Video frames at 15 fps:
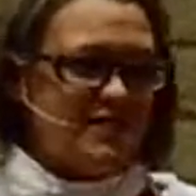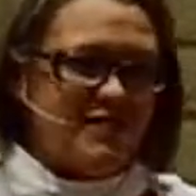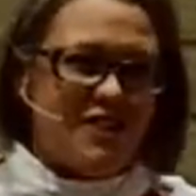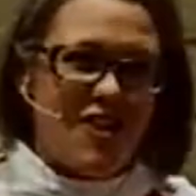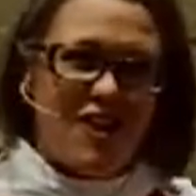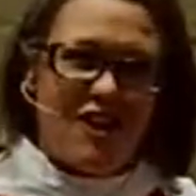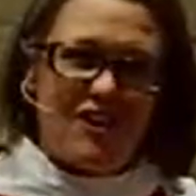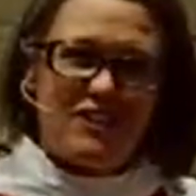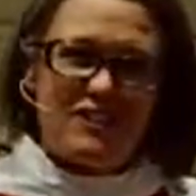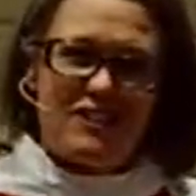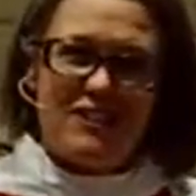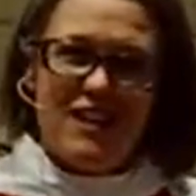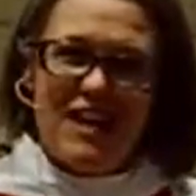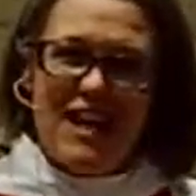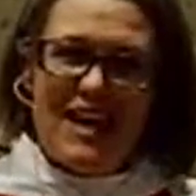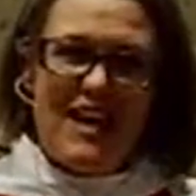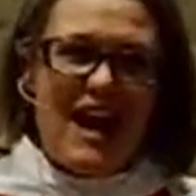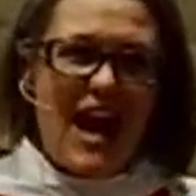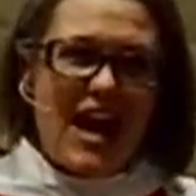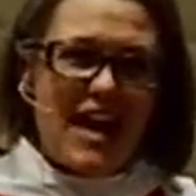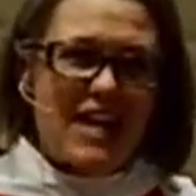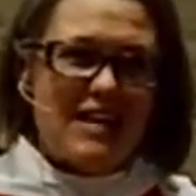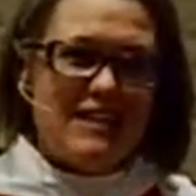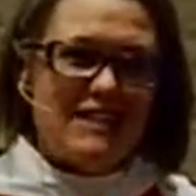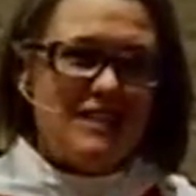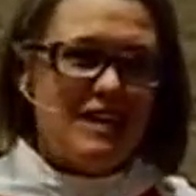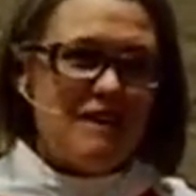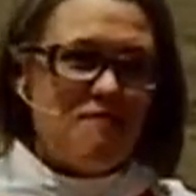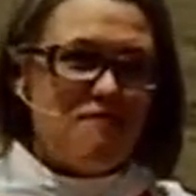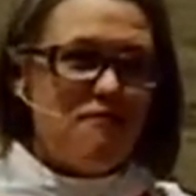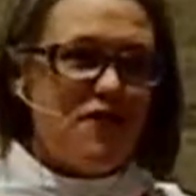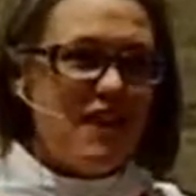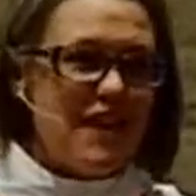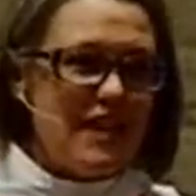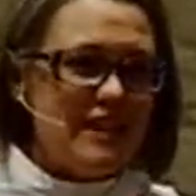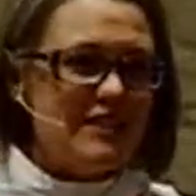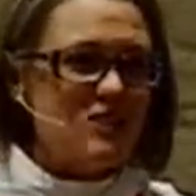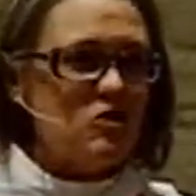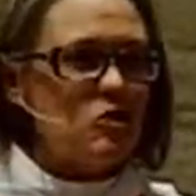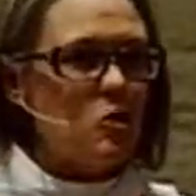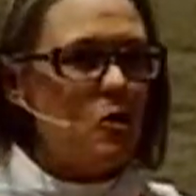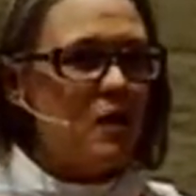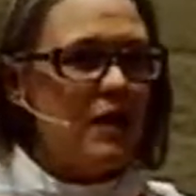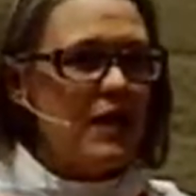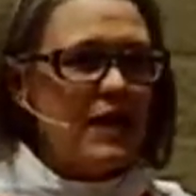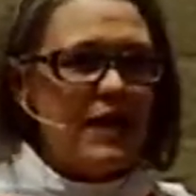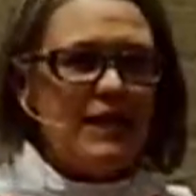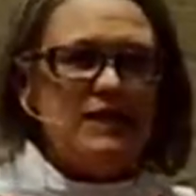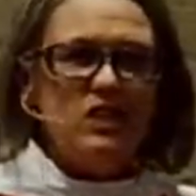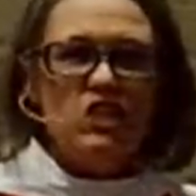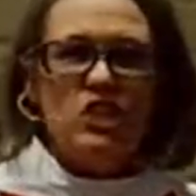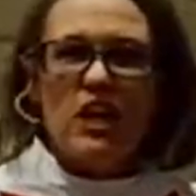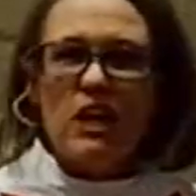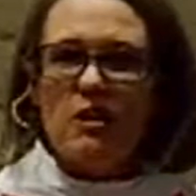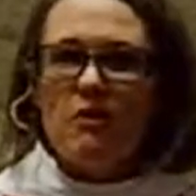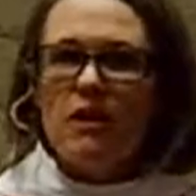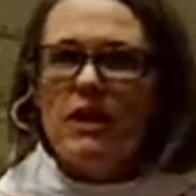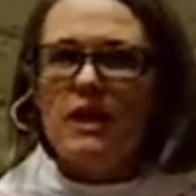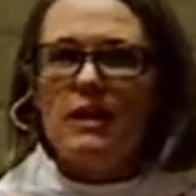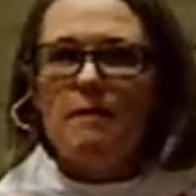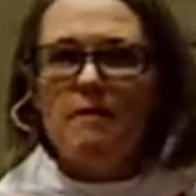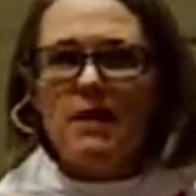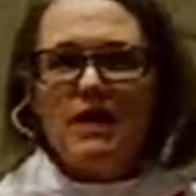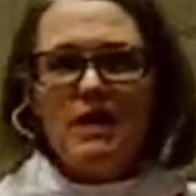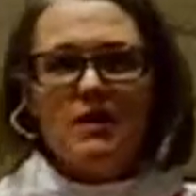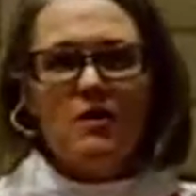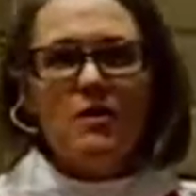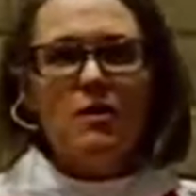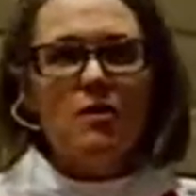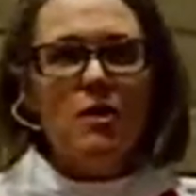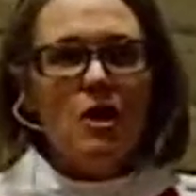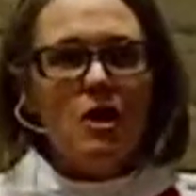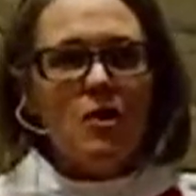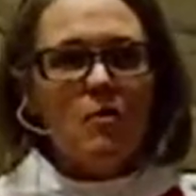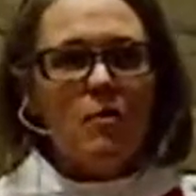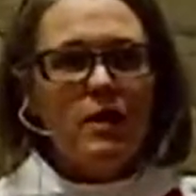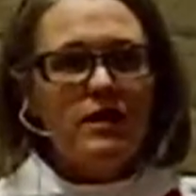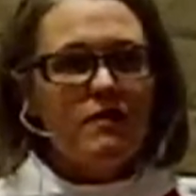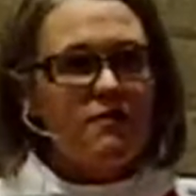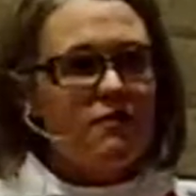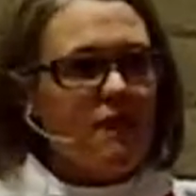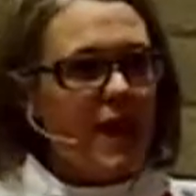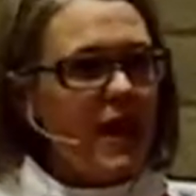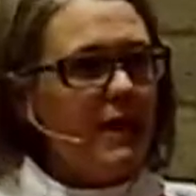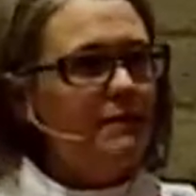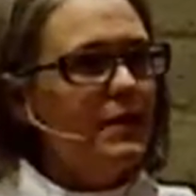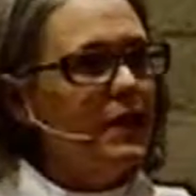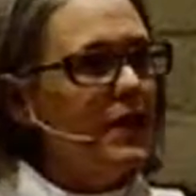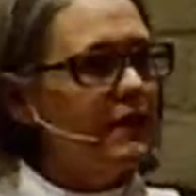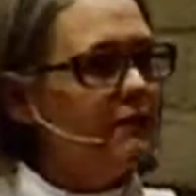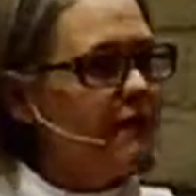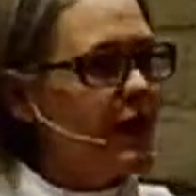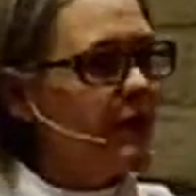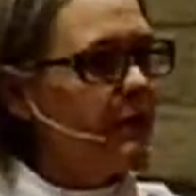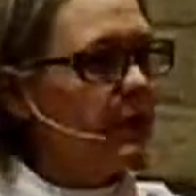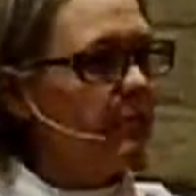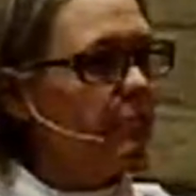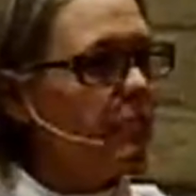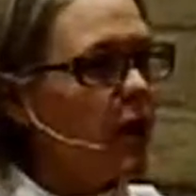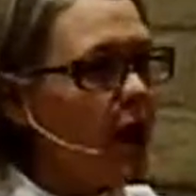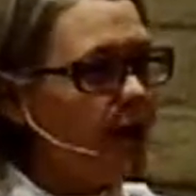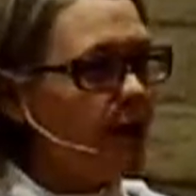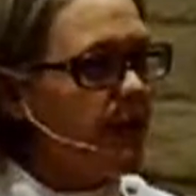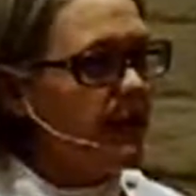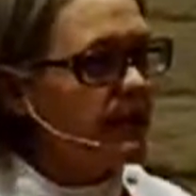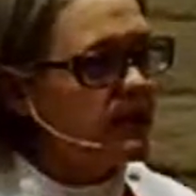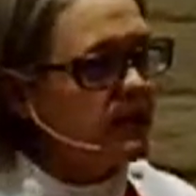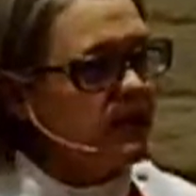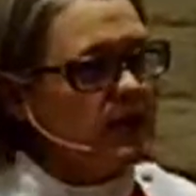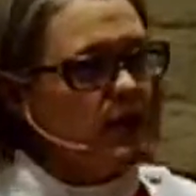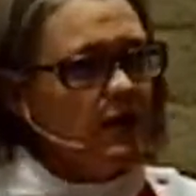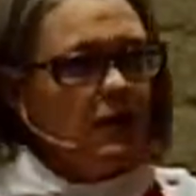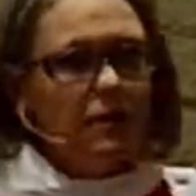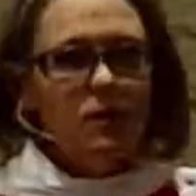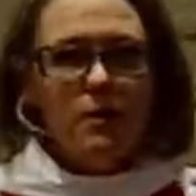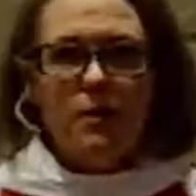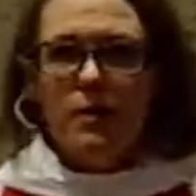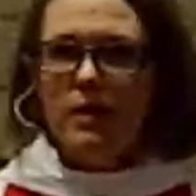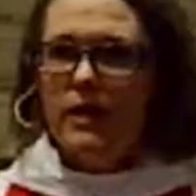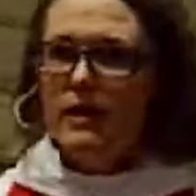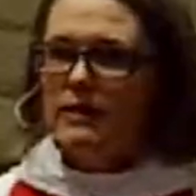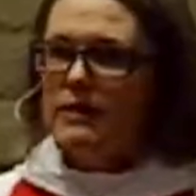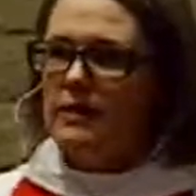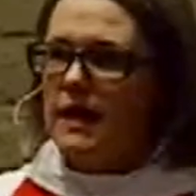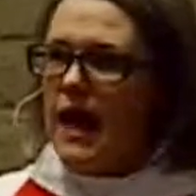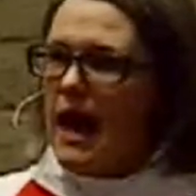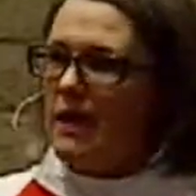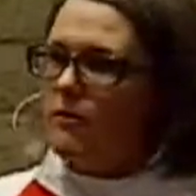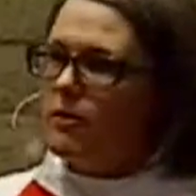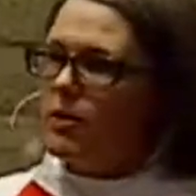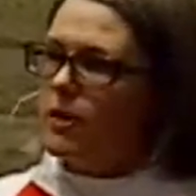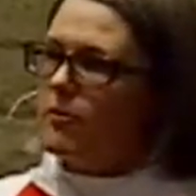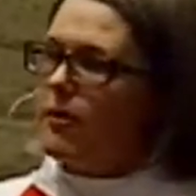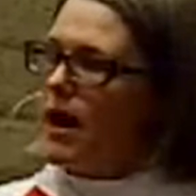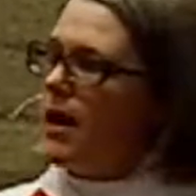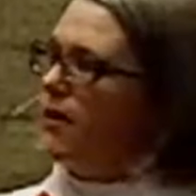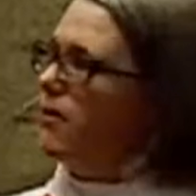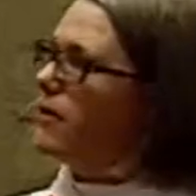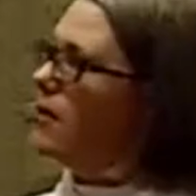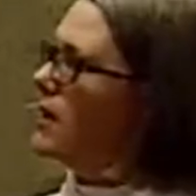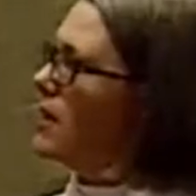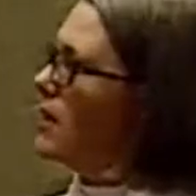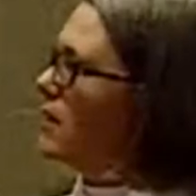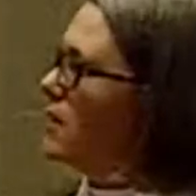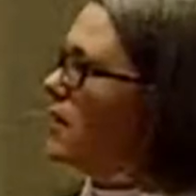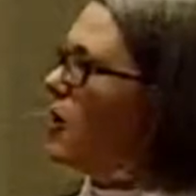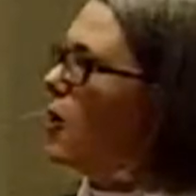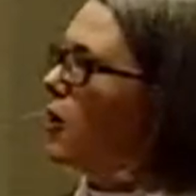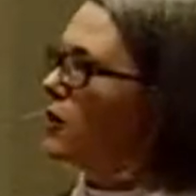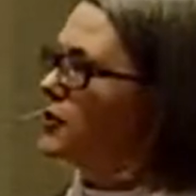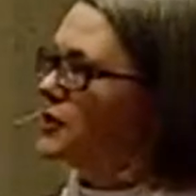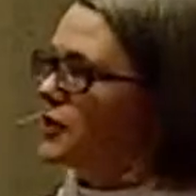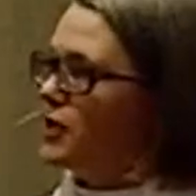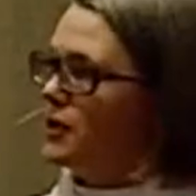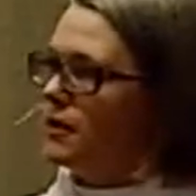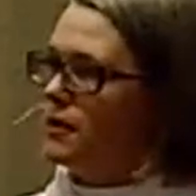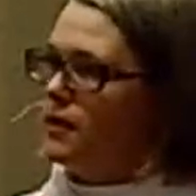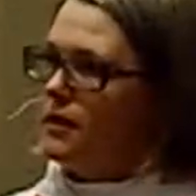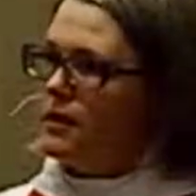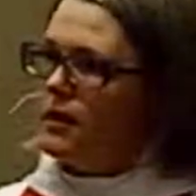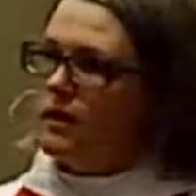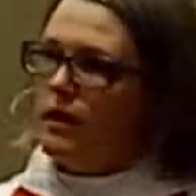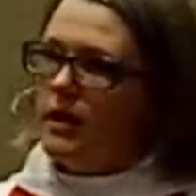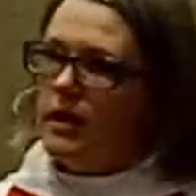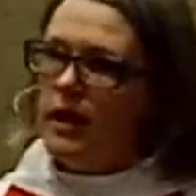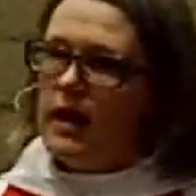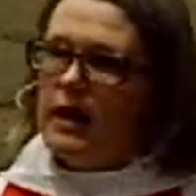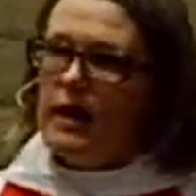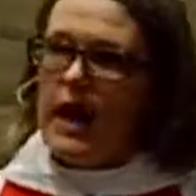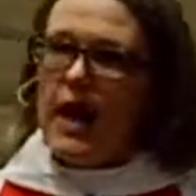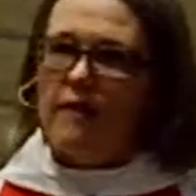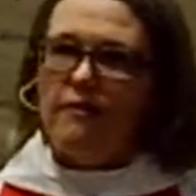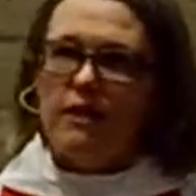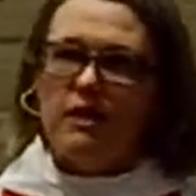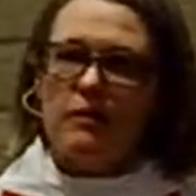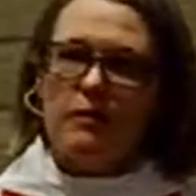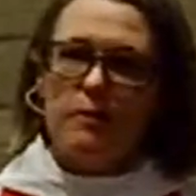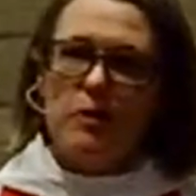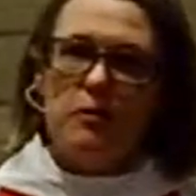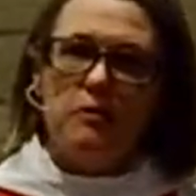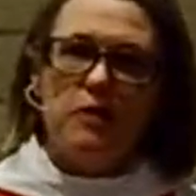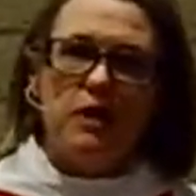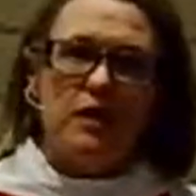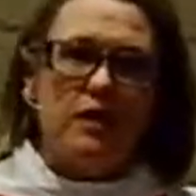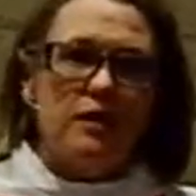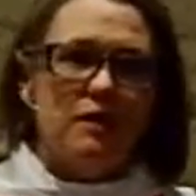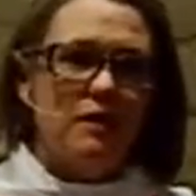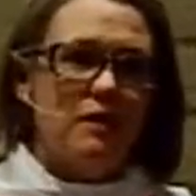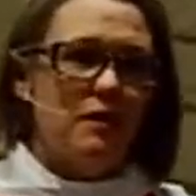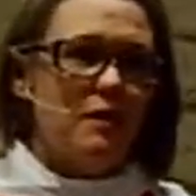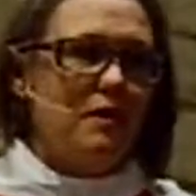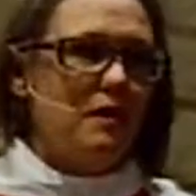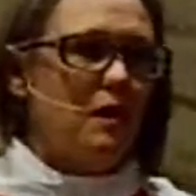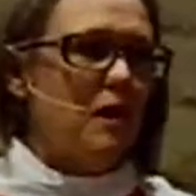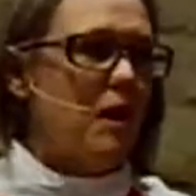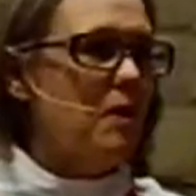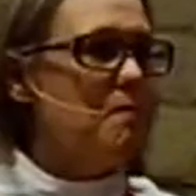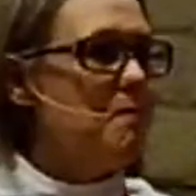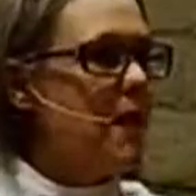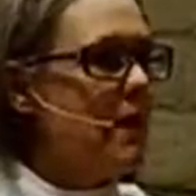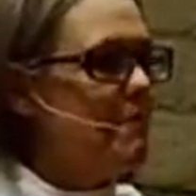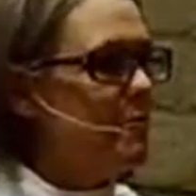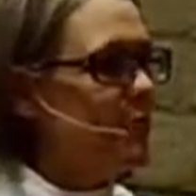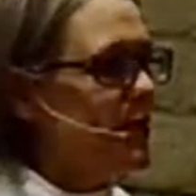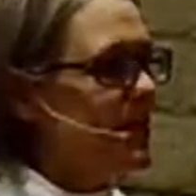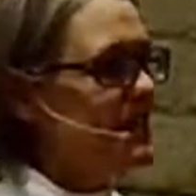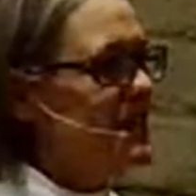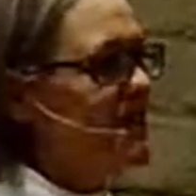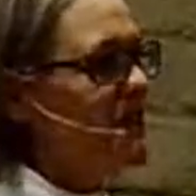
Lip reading: the hearts and hands feast, or it's sharing a meal with a family at Family Promise, or it's gathering around the altar and having communion. Our memories of